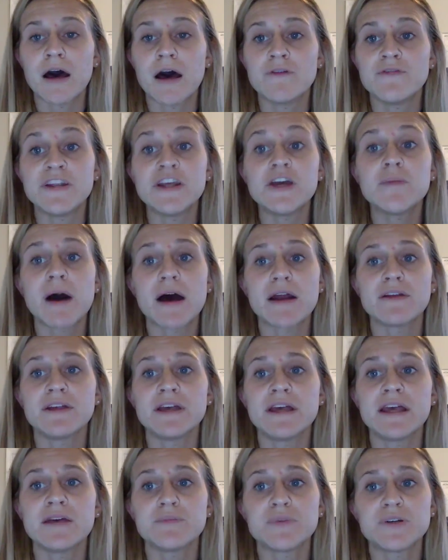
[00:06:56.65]
video
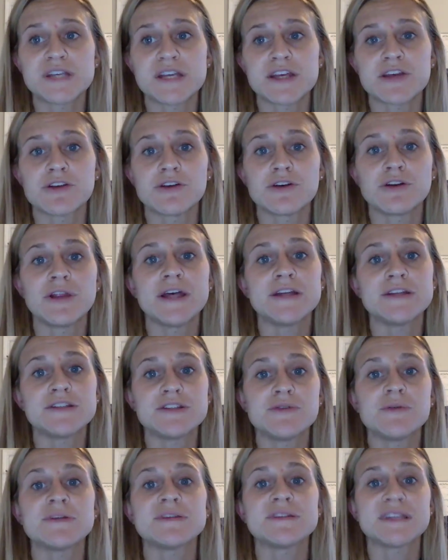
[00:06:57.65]
modeling in particular led
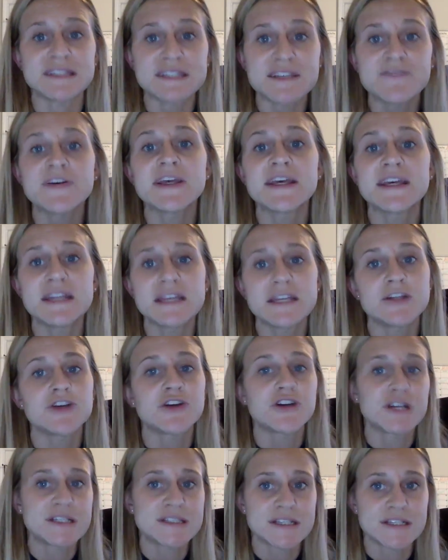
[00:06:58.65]
to a significant
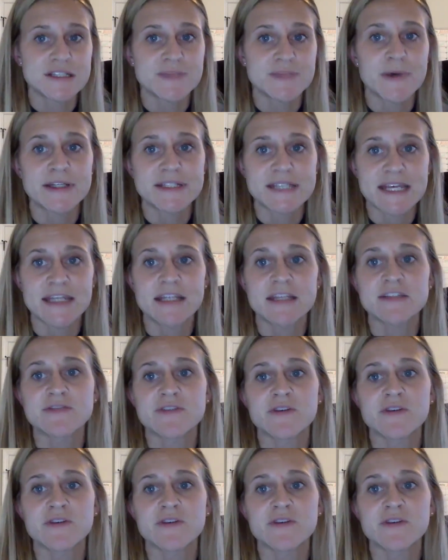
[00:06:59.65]
increase in spontaneous